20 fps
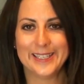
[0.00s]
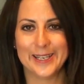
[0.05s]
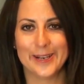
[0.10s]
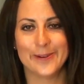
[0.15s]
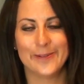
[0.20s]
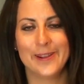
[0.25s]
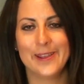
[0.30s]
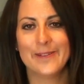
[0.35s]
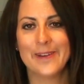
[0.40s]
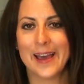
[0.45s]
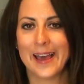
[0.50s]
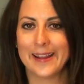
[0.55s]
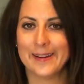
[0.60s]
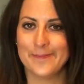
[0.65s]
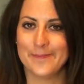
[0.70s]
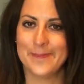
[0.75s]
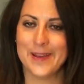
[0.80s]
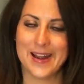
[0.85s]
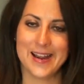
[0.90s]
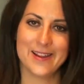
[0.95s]
so we've
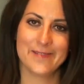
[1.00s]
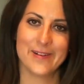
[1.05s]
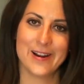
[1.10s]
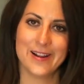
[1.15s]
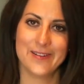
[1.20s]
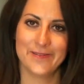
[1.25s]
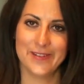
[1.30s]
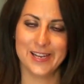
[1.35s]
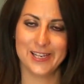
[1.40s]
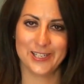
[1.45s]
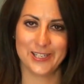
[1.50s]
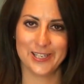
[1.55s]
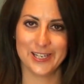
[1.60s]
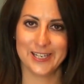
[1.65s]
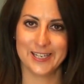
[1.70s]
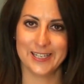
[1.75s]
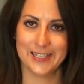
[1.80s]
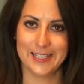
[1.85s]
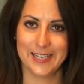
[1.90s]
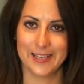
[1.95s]
had many
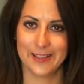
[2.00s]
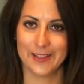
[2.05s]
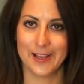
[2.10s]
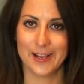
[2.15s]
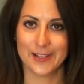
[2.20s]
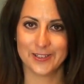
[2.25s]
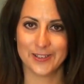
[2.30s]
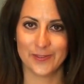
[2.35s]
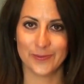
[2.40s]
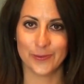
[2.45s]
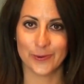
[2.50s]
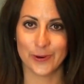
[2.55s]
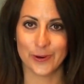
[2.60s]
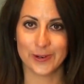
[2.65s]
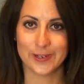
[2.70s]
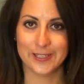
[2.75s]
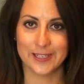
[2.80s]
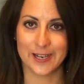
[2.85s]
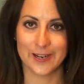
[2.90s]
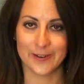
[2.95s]
renovations and lots of
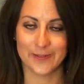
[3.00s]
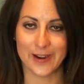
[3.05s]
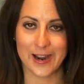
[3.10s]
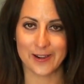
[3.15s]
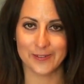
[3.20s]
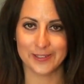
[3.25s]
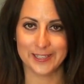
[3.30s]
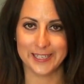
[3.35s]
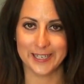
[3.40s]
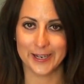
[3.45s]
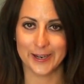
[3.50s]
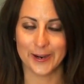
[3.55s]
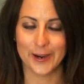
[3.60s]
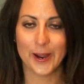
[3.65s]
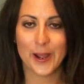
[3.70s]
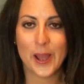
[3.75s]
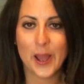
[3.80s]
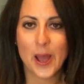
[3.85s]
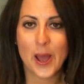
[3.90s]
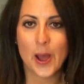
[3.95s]
work done around
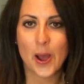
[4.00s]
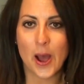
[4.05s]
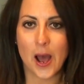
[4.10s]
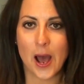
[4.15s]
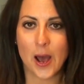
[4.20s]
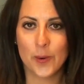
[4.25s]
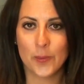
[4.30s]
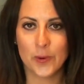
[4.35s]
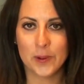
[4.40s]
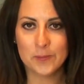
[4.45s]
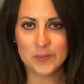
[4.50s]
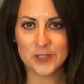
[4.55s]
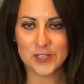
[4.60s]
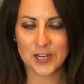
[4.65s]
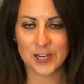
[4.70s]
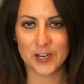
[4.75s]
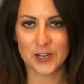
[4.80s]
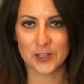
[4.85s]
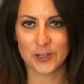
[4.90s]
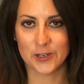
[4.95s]
here. On one
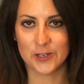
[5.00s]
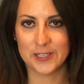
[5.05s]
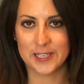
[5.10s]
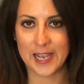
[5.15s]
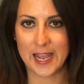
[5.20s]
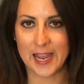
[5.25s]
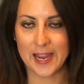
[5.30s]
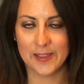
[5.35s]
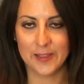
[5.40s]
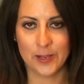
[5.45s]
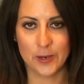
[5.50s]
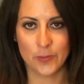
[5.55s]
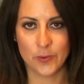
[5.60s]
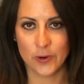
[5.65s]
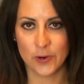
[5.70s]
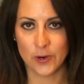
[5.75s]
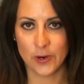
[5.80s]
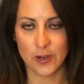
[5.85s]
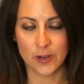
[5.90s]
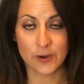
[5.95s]
particular day, there
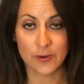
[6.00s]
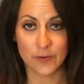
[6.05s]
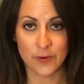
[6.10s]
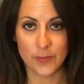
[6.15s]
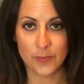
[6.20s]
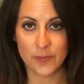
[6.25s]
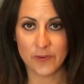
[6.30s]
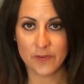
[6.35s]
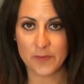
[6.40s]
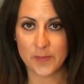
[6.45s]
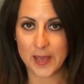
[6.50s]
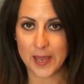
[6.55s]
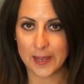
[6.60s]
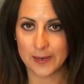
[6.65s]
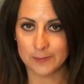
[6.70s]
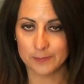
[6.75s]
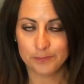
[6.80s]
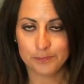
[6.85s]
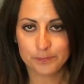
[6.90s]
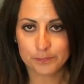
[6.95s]
were a group of
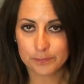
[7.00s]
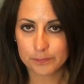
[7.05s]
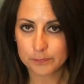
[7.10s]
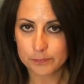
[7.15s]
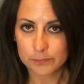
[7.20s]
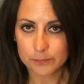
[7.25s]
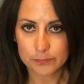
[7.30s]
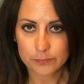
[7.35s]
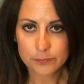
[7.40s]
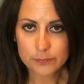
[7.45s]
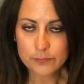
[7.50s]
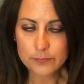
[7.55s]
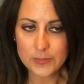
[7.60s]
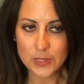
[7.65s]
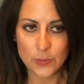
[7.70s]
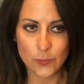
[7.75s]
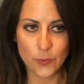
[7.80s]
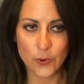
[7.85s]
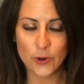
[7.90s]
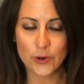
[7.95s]
men
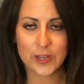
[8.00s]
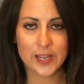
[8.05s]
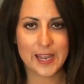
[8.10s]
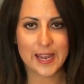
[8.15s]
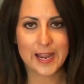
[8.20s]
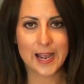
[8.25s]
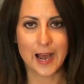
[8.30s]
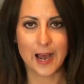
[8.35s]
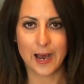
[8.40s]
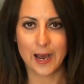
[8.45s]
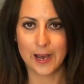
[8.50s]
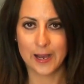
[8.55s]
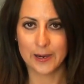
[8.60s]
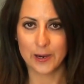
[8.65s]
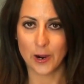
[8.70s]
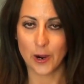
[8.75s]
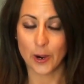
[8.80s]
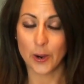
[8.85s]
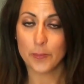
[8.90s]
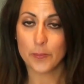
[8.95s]
working
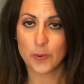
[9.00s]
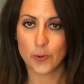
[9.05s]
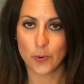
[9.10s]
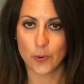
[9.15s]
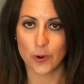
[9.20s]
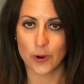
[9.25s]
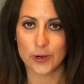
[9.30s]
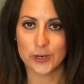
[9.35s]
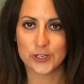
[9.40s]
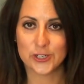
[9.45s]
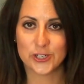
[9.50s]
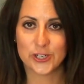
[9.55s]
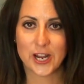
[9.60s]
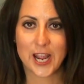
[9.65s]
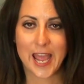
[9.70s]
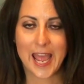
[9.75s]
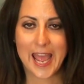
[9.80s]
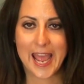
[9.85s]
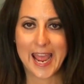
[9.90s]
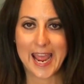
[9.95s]
on our porch
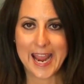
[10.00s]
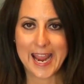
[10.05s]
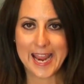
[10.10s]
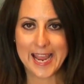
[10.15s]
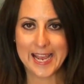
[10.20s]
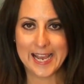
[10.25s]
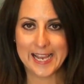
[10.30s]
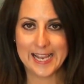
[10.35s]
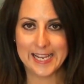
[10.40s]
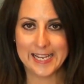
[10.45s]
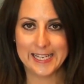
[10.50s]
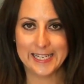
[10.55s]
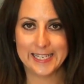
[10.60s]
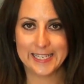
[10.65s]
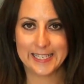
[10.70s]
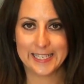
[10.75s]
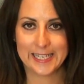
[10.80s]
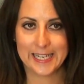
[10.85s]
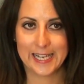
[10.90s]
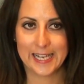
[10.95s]

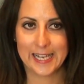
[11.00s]
and